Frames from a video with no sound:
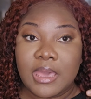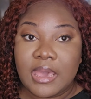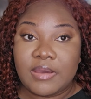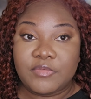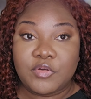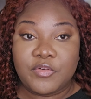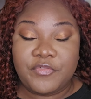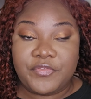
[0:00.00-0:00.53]

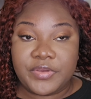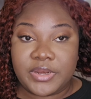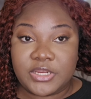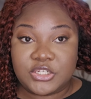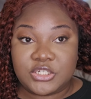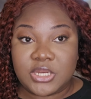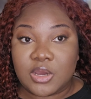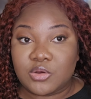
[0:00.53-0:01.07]
I've not
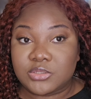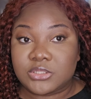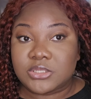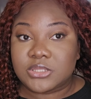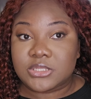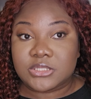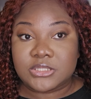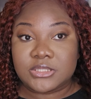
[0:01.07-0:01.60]
finished
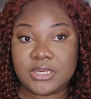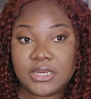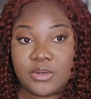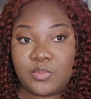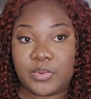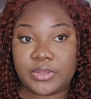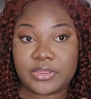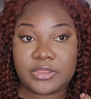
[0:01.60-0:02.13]
dousing this
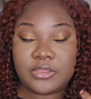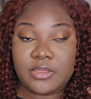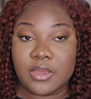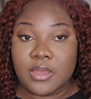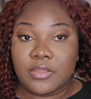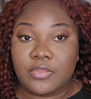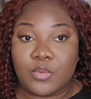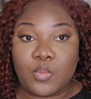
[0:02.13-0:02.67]
side with
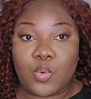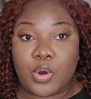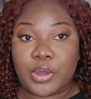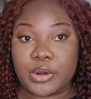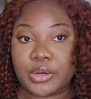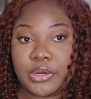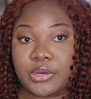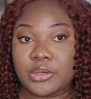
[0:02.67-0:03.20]
the
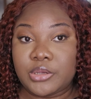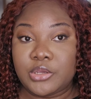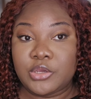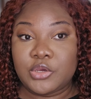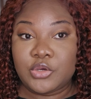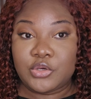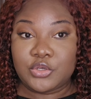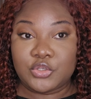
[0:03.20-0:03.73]
water,
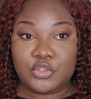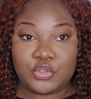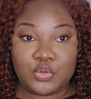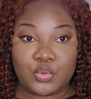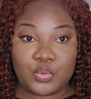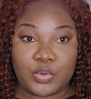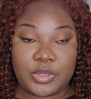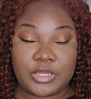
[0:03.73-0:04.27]

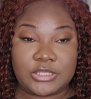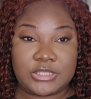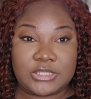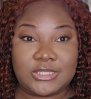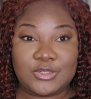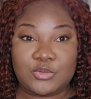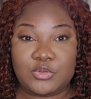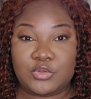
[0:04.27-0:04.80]
so it's
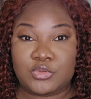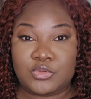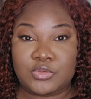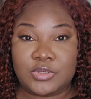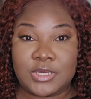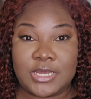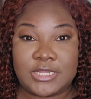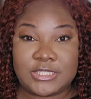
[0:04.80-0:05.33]
still,
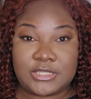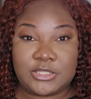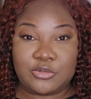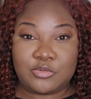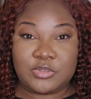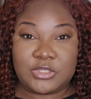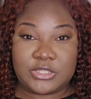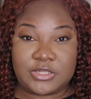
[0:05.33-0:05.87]
it's
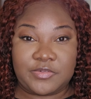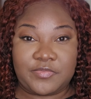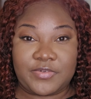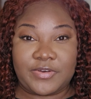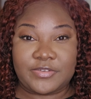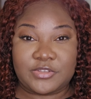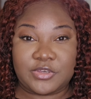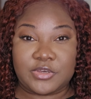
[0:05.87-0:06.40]
still stiff,
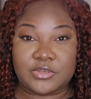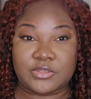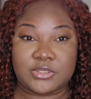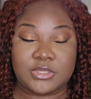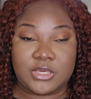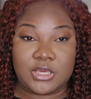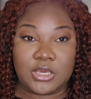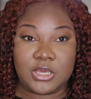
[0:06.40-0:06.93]
as you can
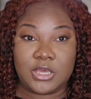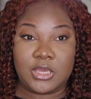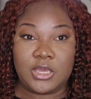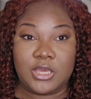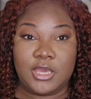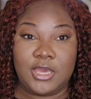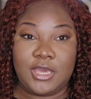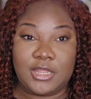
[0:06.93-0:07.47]
see.
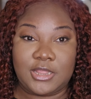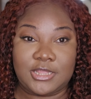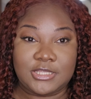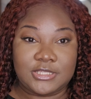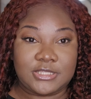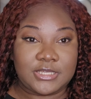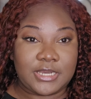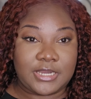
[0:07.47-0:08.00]
And
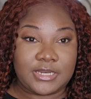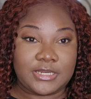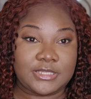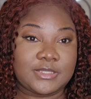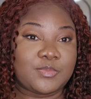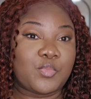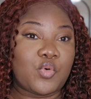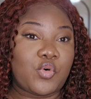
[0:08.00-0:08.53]
this side
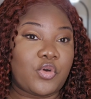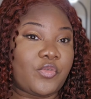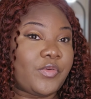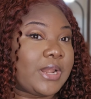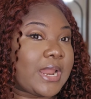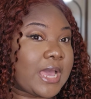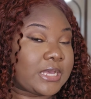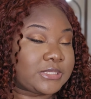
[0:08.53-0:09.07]
is more
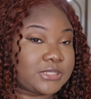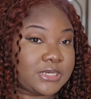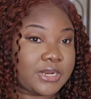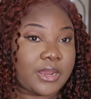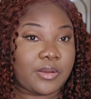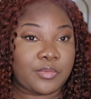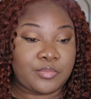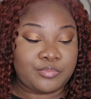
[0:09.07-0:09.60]
relaxed
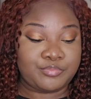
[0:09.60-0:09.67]
now.